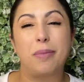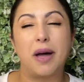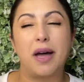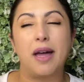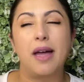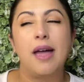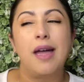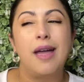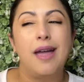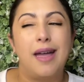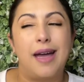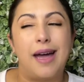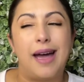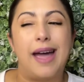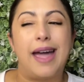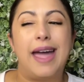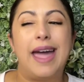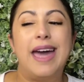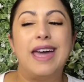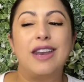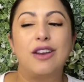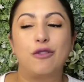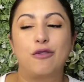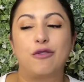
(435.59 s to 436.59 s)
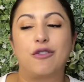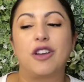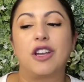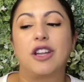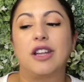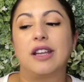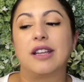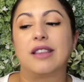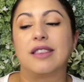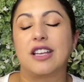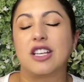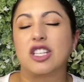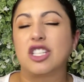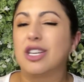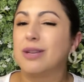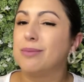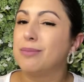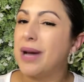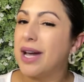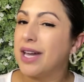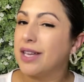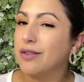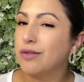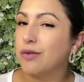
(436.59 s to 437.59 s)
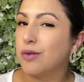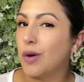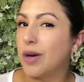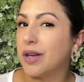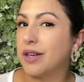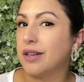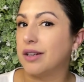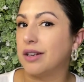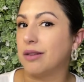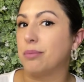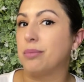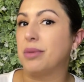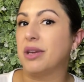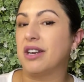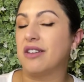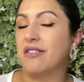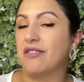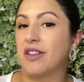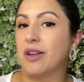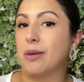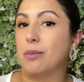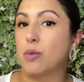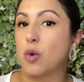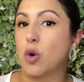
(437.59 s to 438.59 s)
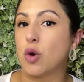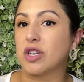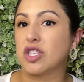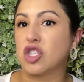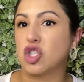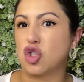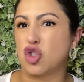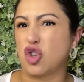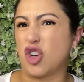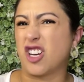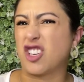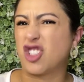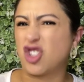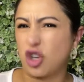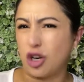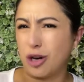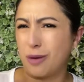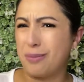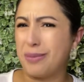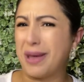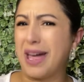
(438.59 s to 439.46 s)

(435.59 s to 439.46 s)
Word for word: but I had a feeling that she might have wanted a bit of a more structured